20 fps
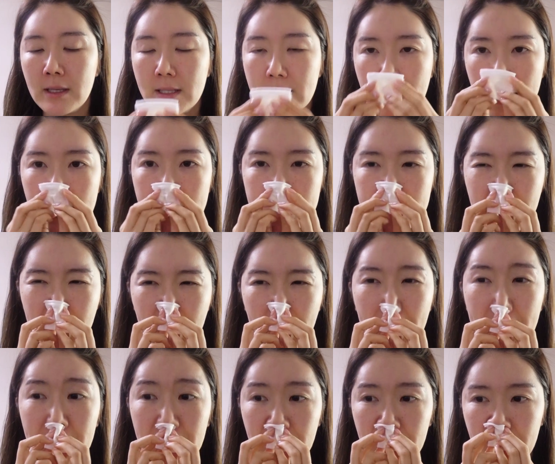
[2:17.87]
tasted
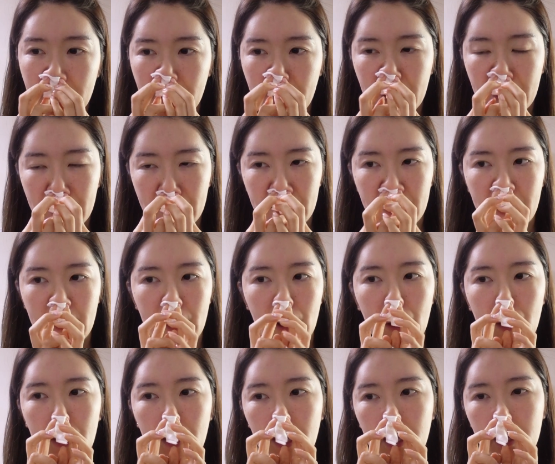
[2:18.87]
kind of like
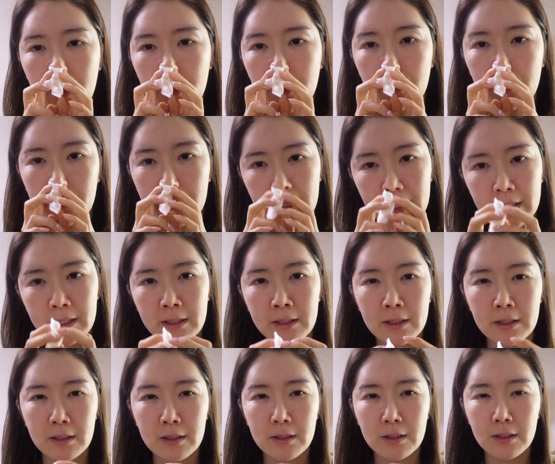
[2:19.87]

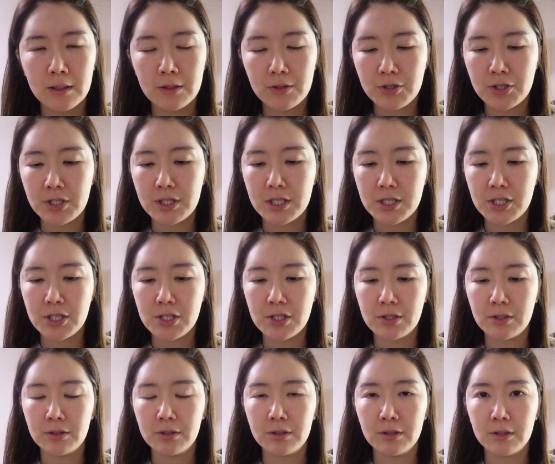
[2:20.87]
Korean
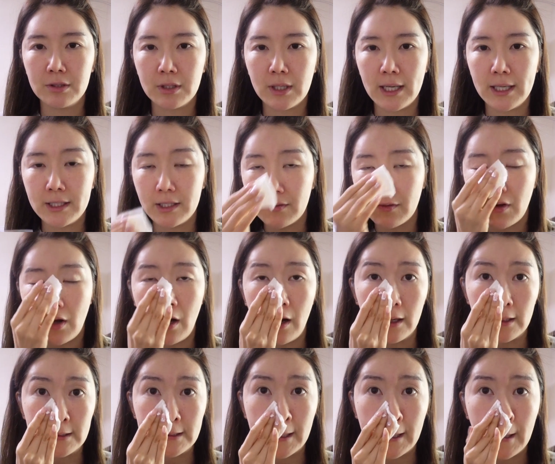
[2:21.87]
traditional kind of
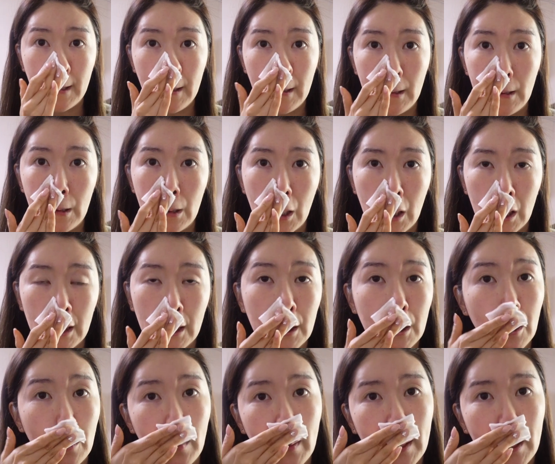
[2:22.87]
cocktail. A
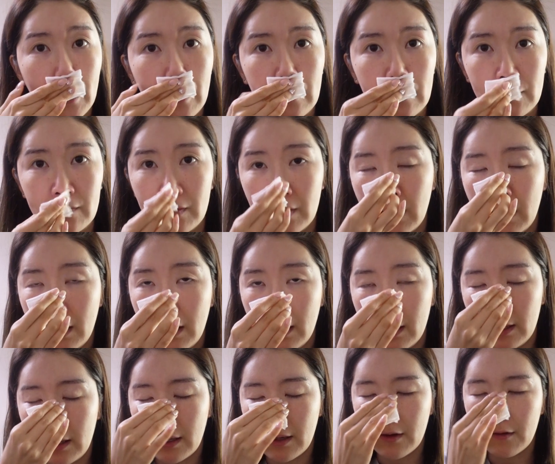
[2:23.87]
little bit of
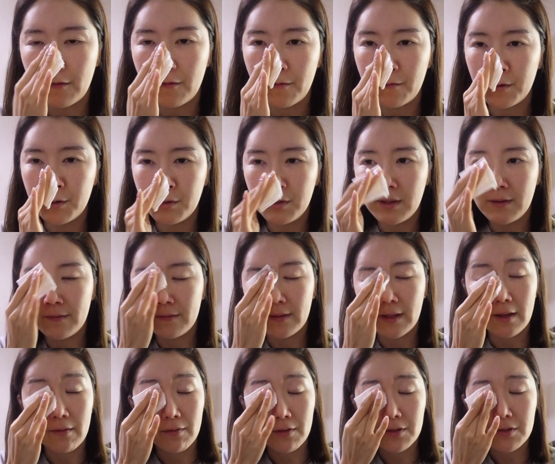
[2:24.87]
like a fruity
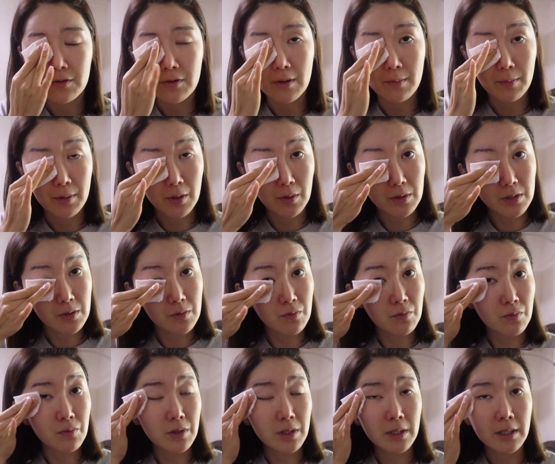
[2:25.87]
flavor to it, but it was
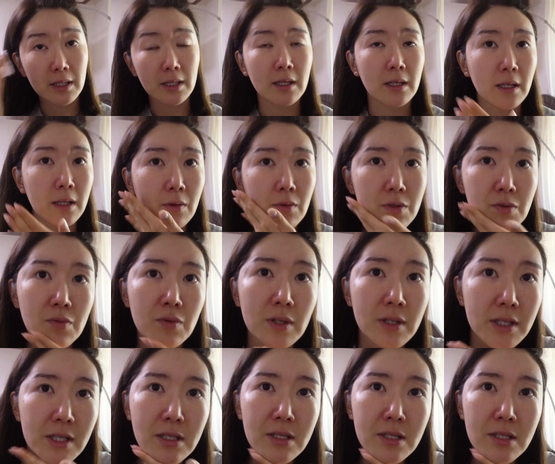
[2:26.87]
really good and it was really